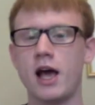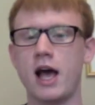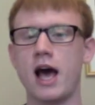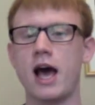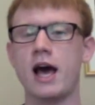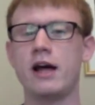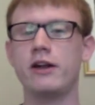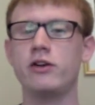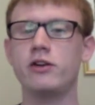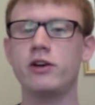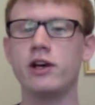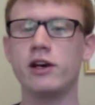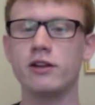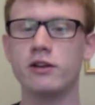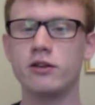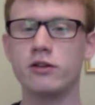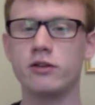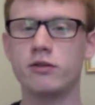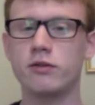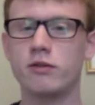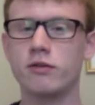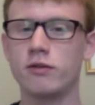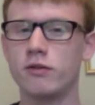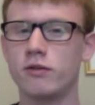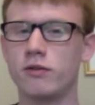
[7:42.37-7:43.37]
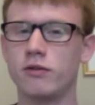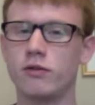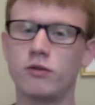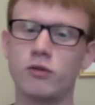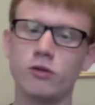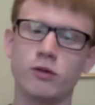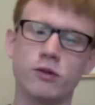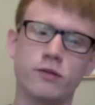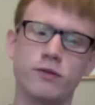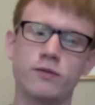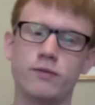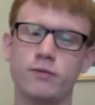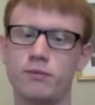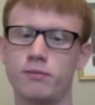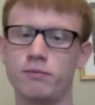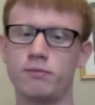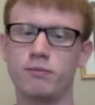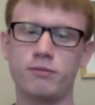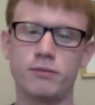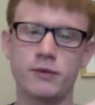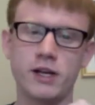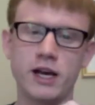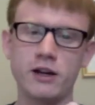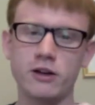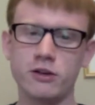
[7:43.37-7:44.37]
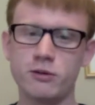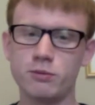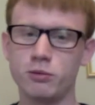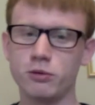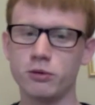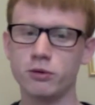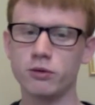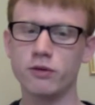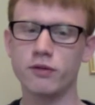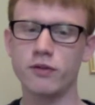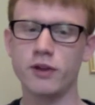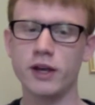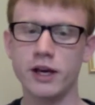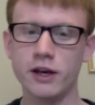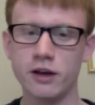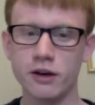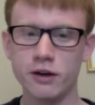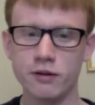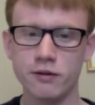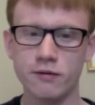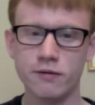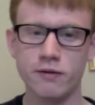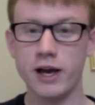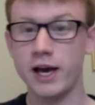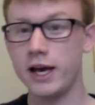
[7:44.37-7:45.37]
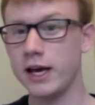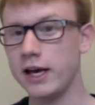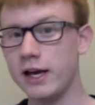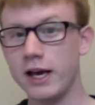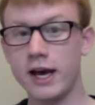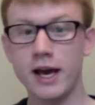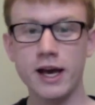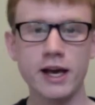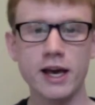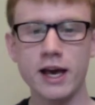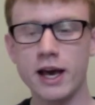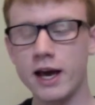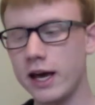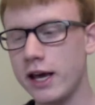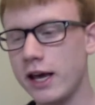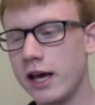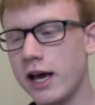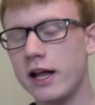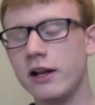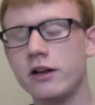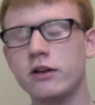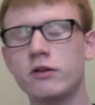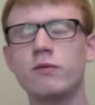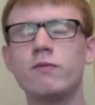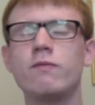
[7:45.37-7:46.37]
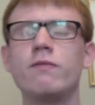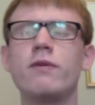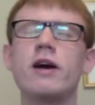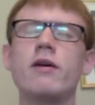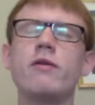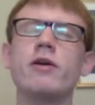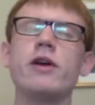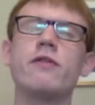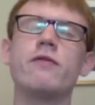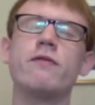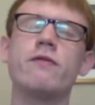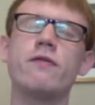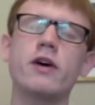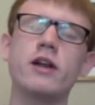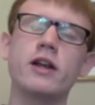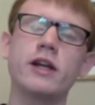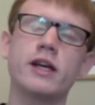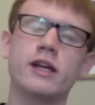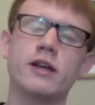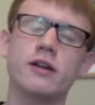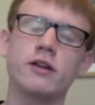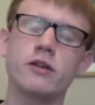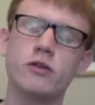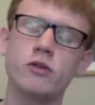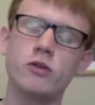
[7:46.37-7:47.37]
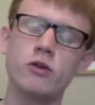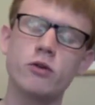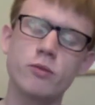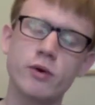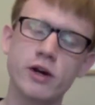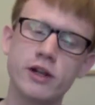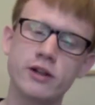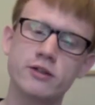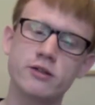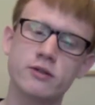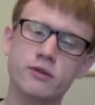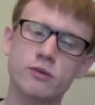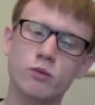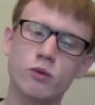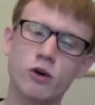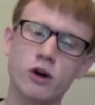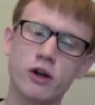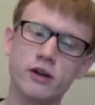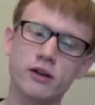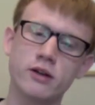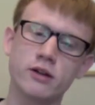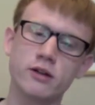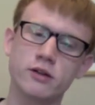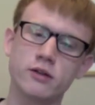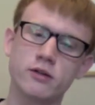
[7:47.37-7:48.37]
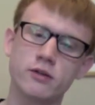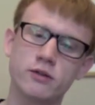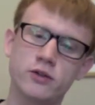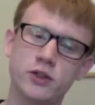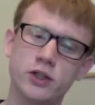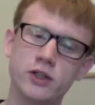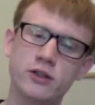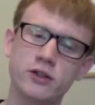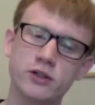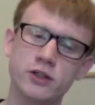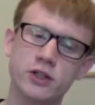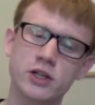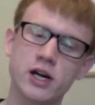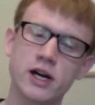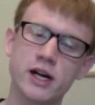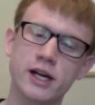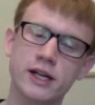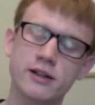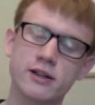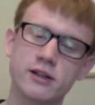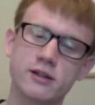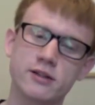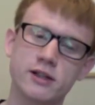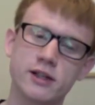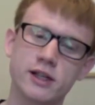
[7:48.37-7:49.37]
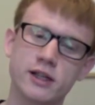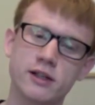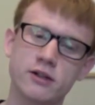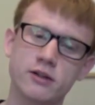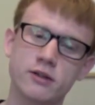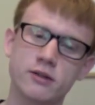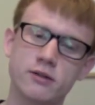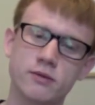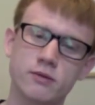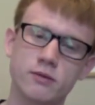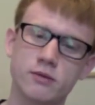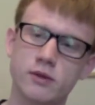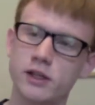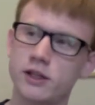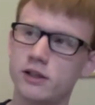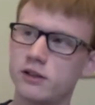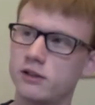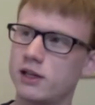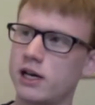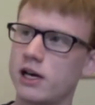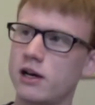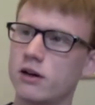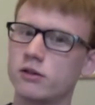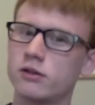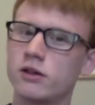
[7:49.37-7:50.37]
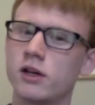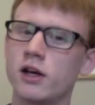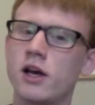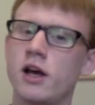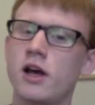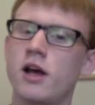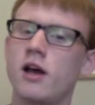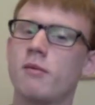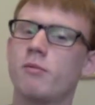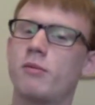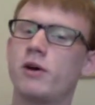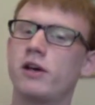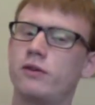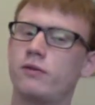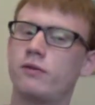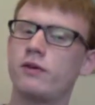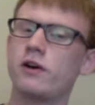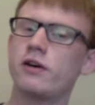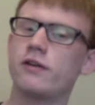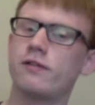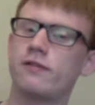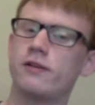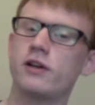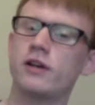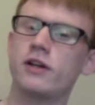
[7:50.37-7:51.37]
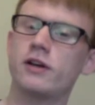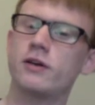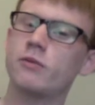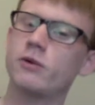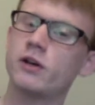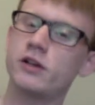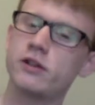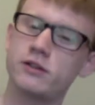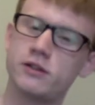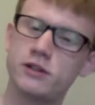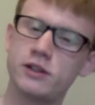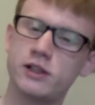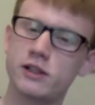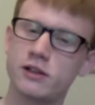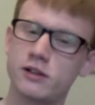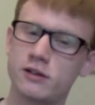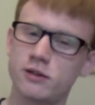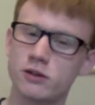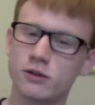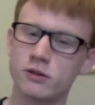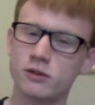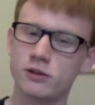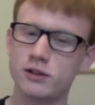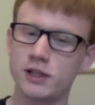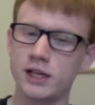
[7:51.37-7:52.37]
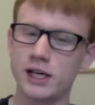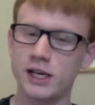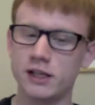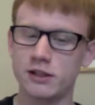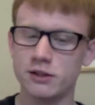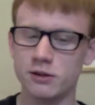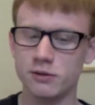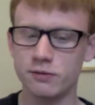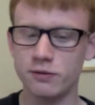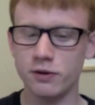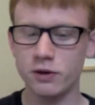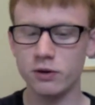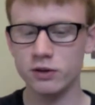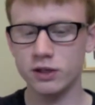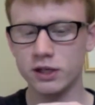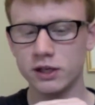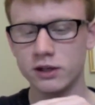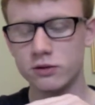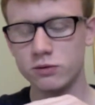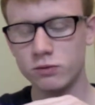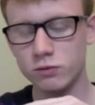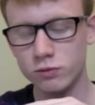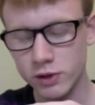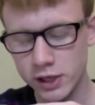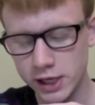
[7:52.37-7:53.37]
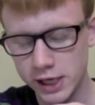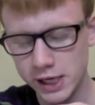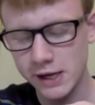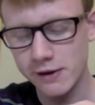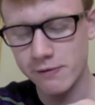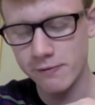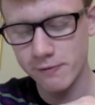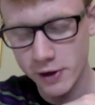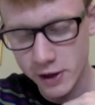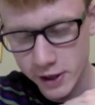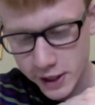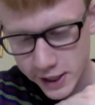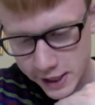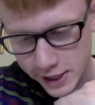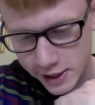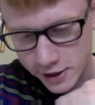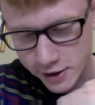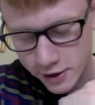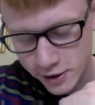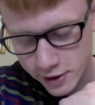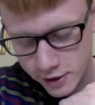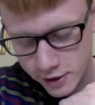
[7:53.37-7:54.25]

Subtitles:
And you get this sort of tennis ball thing of A, and it's very funny. Not when one ginger guy does it in his house, but it's very funny when you see this on stage unfolding. It's really funny.